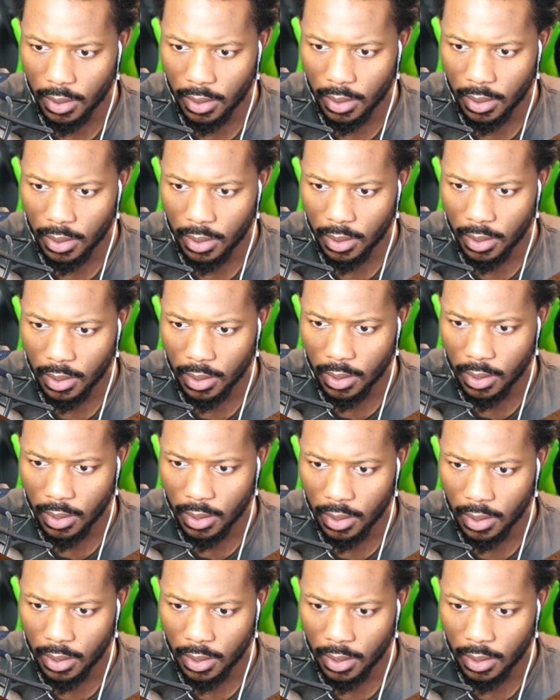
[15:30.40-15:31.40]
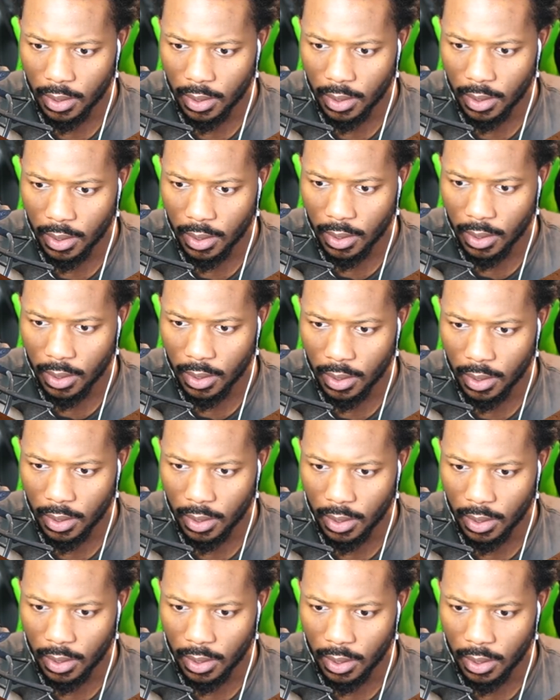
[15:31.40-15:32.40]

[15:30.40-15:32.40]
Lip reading: Nobody speaks.